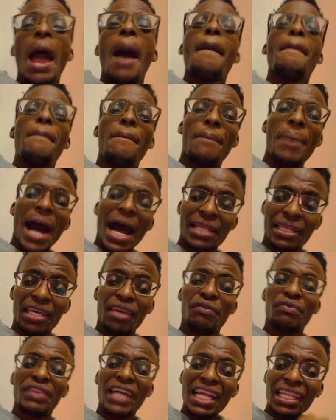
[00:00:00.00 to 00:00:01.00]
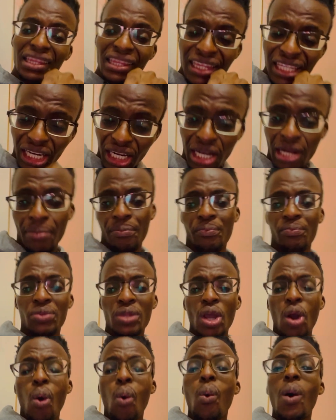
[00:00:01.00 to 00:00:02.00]
But if that dream
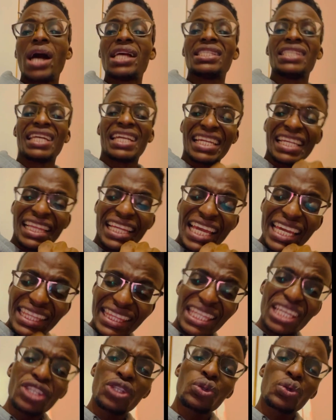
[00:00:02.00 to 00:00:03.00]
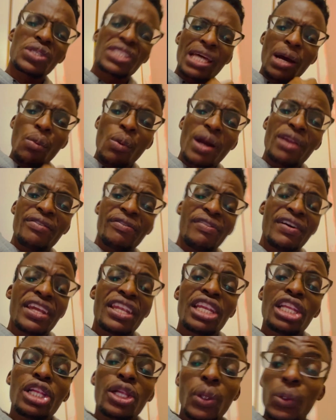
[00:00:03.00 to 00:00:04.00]
was relating to someone
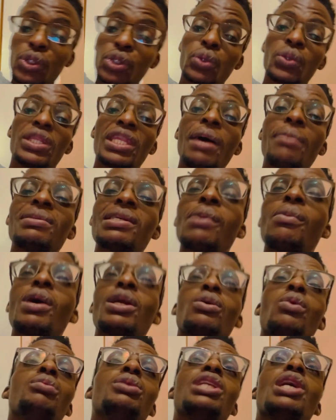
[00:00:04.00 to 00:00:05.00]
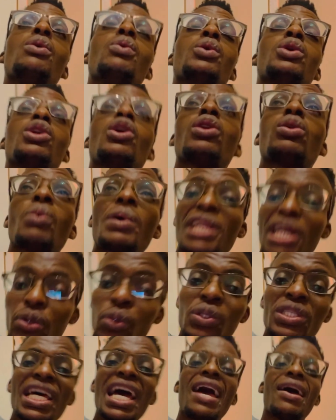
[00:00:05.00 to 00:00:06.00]
very close to them, someone whom they would not want to
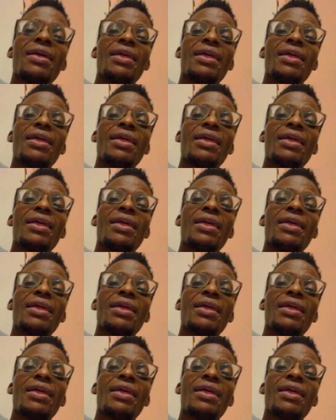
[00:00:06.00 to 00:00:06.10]
lose,